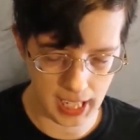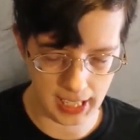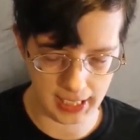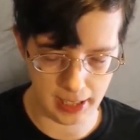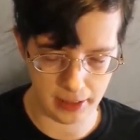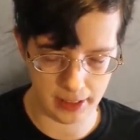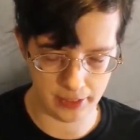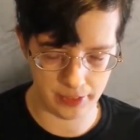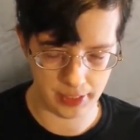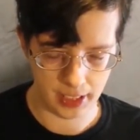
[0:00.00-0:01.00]
And I
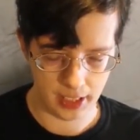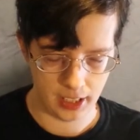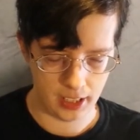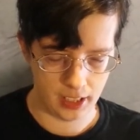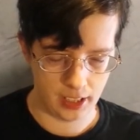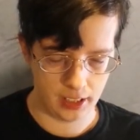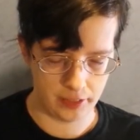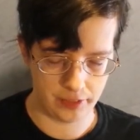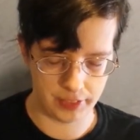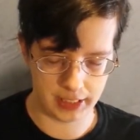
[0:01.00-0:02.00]
gave
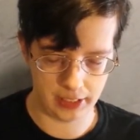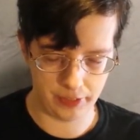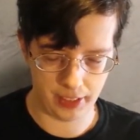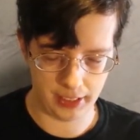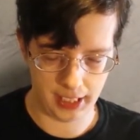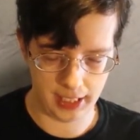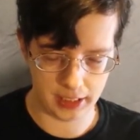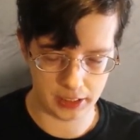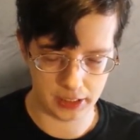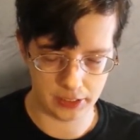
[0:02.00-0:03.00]
City of Fallen
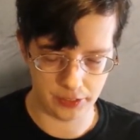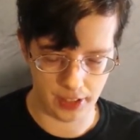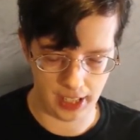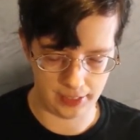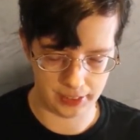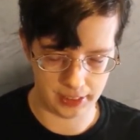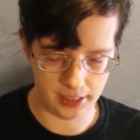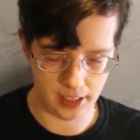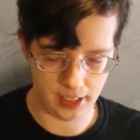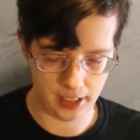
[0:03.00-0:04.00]
Angels four and a half
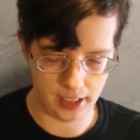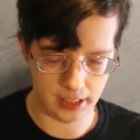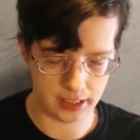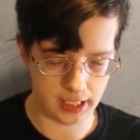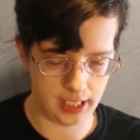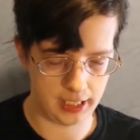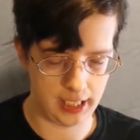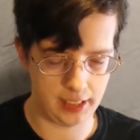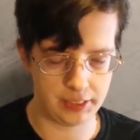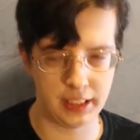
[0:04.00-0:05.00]
stars, and I
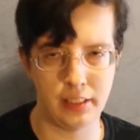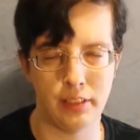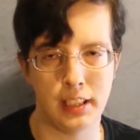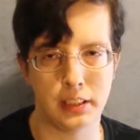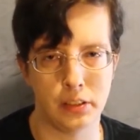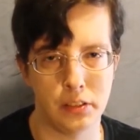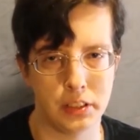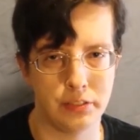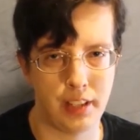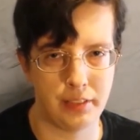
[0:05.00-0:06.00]
gave City of Lost
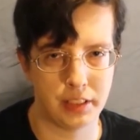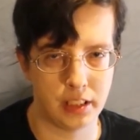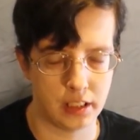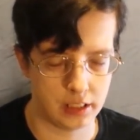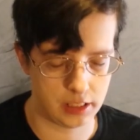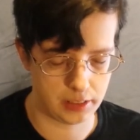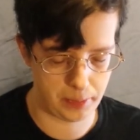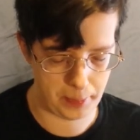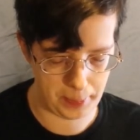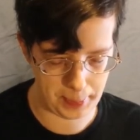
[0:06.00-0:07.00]
Souls five stars.